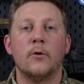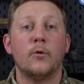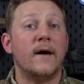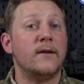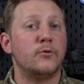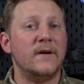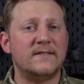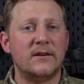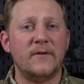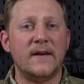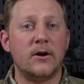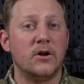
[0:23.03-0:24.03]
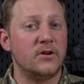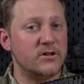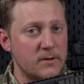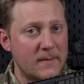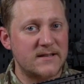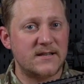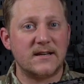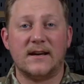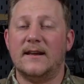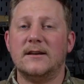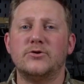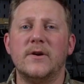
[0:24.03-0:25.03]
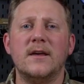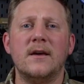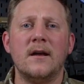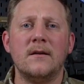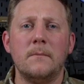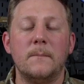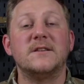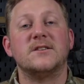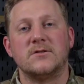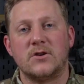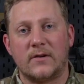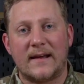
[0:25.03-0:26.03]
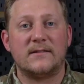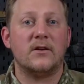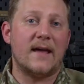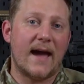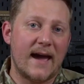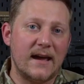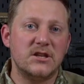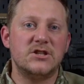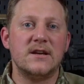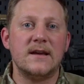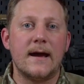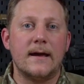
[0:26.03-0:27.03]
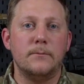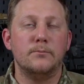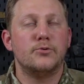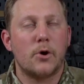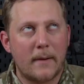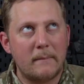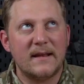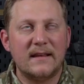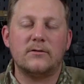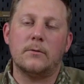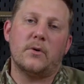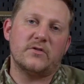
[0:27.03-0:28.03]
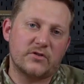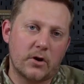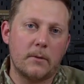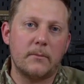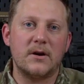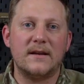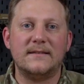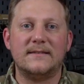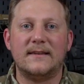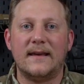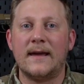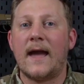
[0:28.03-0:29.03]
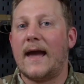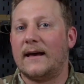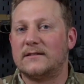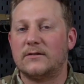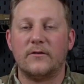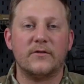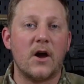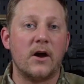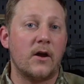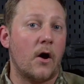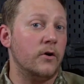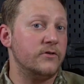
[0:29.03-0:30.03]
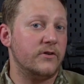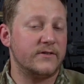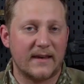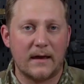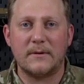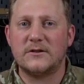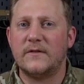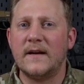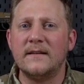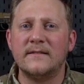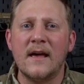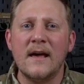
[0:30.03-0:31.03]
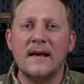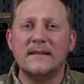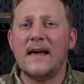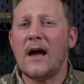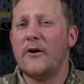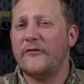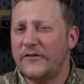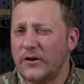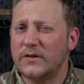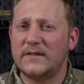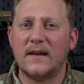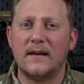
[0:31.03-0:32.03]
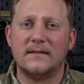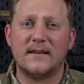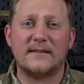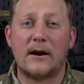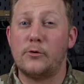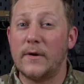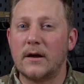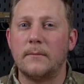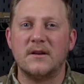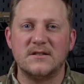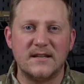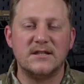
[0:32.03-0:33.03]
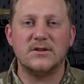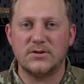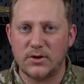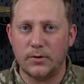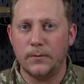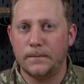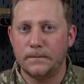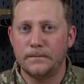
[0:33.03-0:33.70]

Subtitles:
When receiving an automatic electric gun, better known as an AEG and probably the most commonly seen airsoft gun on the skirmish fields, there are a few things that are recommended to do.